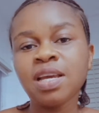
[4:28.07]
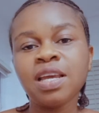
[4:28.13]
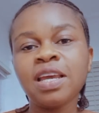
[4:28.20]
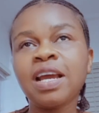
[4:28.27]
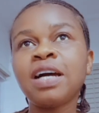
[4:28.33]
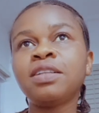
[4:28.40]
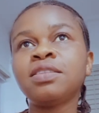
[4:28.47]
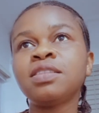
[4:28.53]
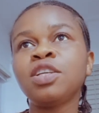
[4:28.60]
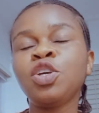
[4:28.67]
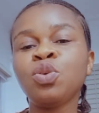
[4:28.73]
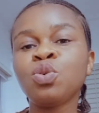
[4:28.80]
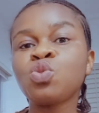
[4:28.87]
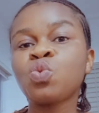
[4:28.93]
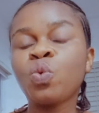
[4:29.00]
he can,
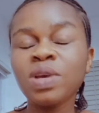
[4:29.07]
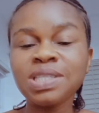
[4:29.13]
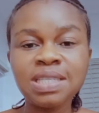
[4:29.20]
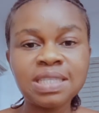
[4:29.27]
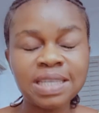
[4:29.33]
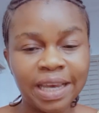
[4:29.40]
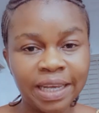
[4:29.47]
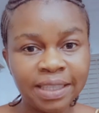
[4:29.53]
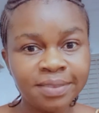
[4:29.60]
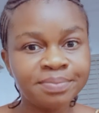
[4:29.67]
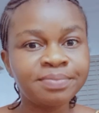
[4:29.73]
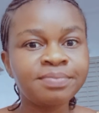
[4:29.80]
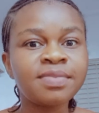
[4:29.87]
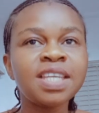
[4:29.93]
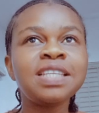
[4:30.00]
squeeze it
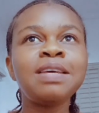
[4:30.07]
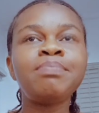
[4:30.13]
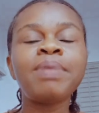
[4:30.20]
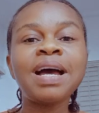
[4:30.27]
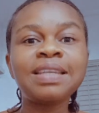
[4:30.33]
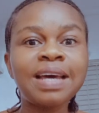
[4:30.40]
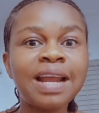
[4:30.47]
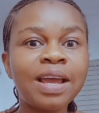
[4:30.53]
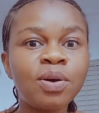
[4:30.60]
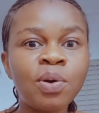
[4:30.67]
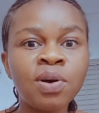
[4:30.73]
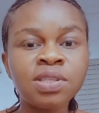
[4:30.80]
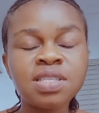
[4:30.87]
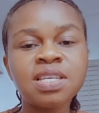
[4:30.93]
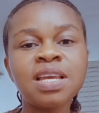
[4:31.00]
in. The bag that I
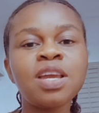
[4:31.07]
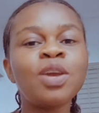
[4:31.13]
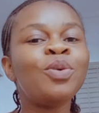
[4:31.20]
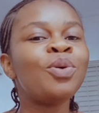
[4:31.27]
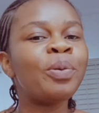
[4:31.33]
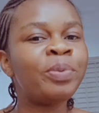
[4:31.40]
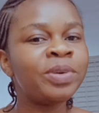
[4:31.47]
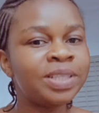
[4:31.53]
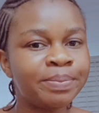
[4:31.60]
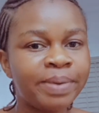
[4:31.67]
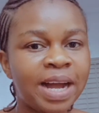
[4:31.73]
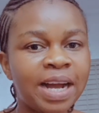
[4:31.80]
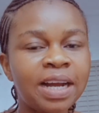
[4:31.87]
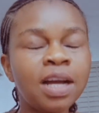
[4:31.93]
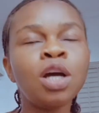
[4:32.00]
got, he'll open the
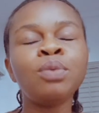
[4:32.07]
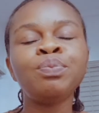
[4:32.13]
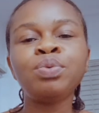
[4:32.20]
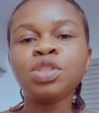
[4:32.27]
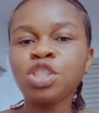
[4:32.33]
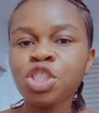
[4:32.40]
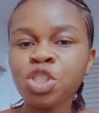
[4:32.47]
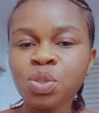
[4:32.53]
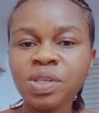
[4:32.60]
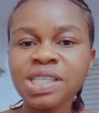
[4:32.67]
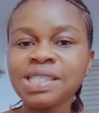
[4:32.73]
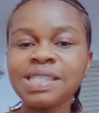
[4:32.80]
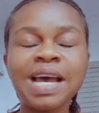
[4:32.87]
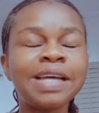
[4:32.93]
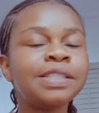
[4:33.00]
bag, put the shoe
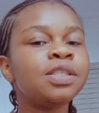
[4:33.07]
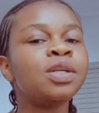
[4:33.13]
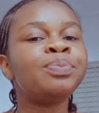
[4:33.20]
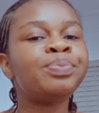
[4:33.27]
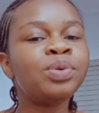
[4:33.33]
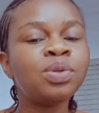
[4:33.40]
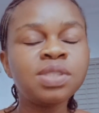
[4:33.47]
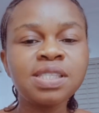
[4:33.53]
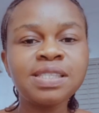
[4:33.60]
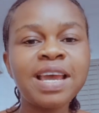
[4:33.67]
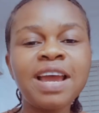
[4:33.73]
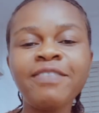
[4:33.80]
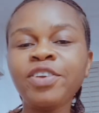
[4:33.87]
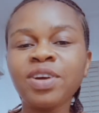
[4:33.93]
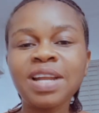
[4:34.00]
inside, put
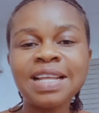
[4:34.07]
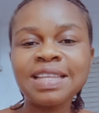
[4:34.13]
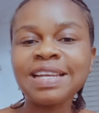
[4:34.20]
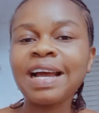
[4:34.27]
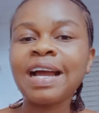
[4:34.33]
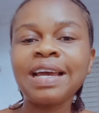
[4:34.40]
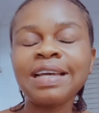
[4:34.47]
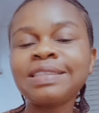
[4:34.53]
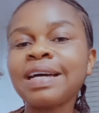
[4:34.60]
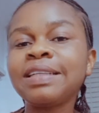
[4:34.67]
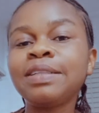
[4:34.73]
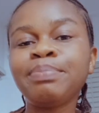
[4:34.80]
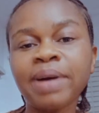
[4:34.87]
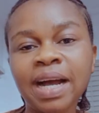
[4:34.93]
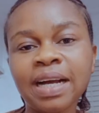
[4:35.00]
every other thing that can enter
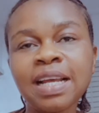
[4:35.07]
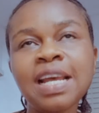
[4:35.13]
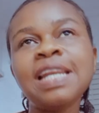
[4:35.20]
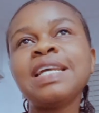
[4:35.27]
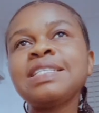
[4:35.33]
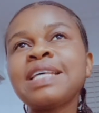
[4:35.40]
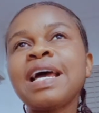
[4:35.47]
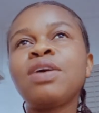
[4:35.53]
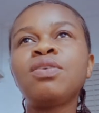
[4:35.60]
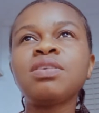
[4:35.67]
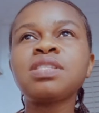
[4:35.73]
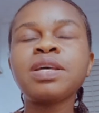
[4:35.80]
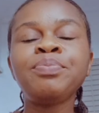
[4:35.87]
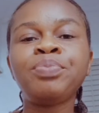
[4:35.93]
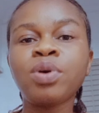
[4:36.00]
the bag. Let's say I
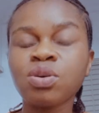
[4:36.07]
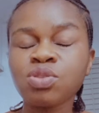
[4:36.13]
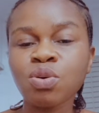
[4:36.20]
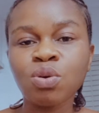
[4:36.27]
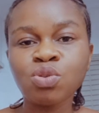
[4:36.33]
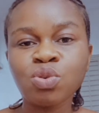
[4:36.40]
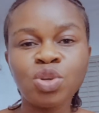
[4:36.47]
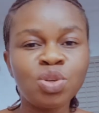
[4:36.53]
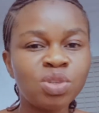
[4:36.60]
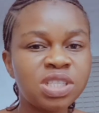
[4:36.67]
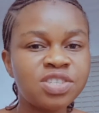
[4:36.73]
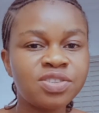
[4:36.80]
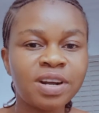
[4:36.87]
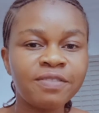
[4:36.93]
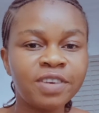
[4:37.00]
got a box also,
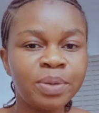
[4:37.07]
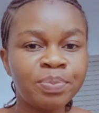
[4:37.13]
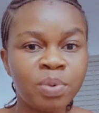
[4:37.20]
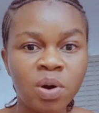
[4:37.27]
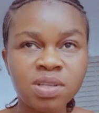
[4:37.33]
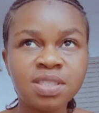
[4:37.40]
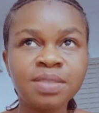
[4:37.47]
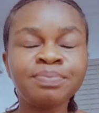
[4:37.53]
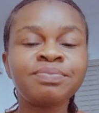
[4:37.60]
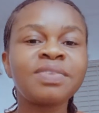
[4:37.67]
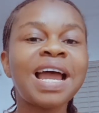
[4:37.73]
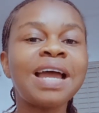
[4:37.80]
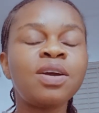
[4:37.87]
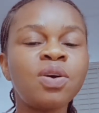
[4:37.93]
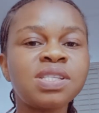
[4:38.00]
this traveling box.
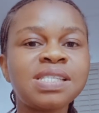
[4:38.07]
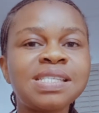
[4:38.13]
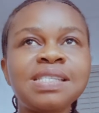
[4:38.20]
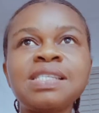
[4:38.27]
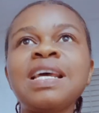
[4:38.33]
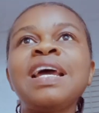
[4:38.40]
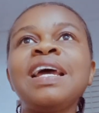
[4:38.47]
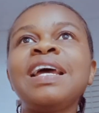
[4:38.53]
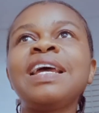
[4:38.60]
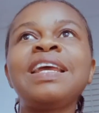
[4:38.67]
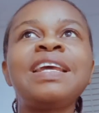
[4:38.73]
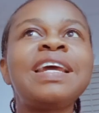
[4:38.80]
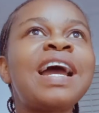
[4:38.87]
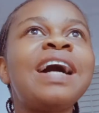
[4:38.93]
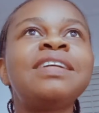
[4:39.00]
I got it.
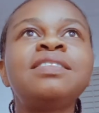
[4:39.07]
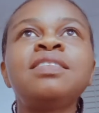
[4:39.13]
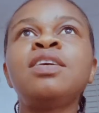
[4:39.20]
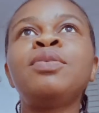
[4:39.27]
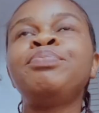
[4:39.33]
He can,